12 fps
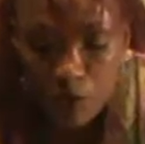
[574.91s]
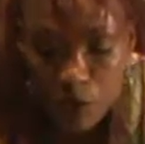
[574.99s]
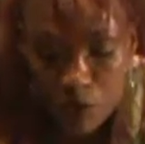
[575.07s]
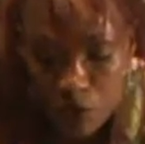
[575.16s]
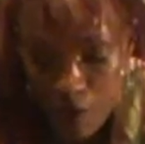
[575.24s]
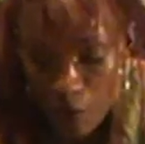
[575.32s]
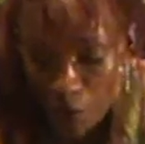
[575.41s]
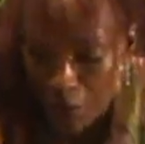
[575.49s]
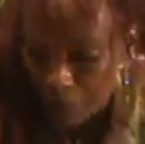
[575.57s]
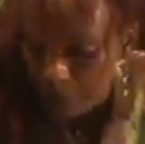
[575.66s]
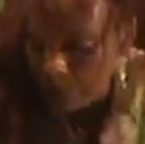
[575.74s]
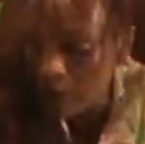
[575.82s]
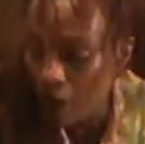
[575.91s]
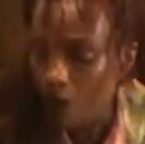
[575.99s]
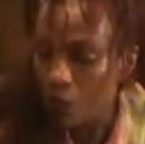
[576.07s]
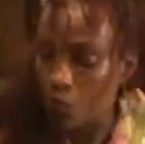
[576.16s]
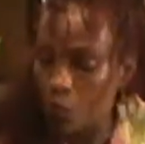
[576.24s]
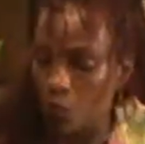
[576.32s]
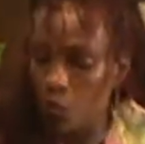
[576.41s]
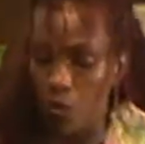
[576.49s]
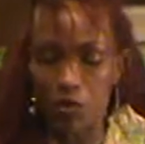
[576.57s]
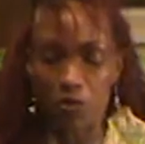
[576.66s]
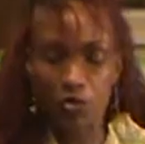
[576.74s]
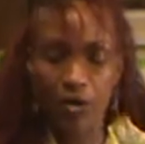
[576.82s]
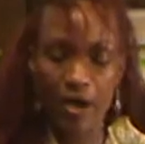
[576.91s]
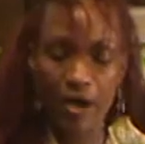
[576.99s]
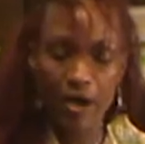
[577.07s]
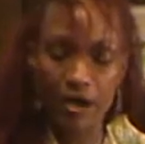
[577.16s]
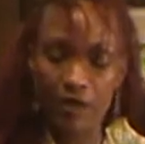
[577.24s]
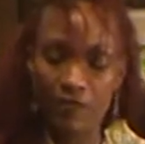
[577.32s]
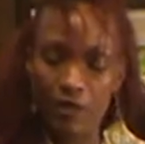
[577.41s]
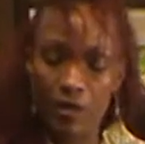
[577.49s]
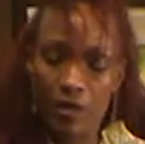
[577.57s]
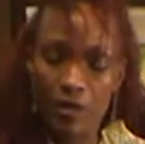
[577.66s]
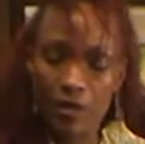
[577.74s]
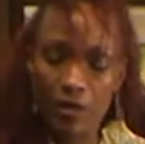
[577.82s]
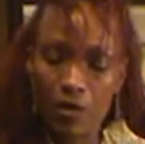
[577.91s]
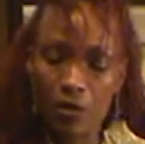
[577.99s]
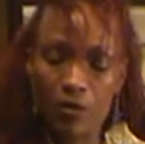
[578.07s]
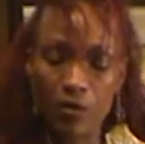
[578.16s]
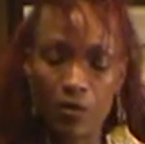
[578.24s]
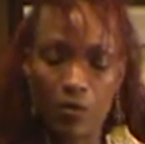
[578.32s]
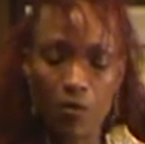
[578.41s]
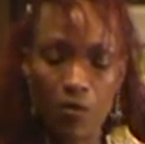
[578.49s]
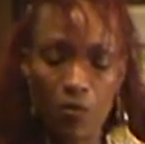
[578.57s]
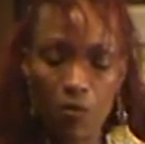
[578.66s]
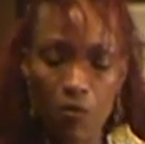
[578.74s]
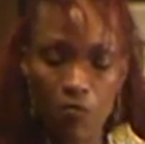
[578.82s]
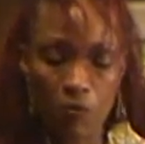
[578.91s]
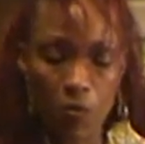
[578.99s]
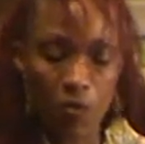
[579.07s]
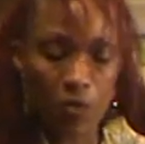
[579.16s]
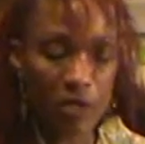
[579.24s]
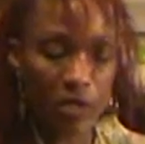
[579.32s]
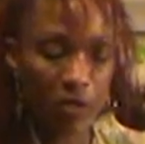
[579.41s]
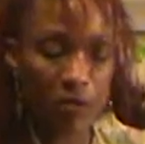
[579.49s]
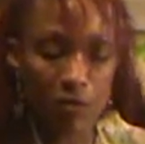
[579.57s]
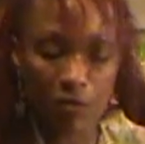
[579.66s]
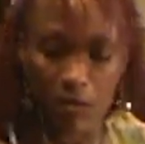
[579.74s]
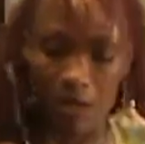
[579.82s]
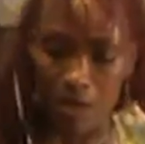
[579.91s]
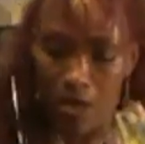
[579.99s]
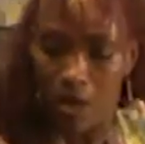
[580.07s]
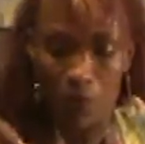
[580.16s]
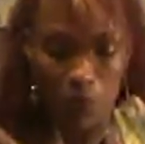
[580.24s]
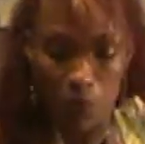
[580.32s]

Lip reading: this to someone, you would want to have the roll here, the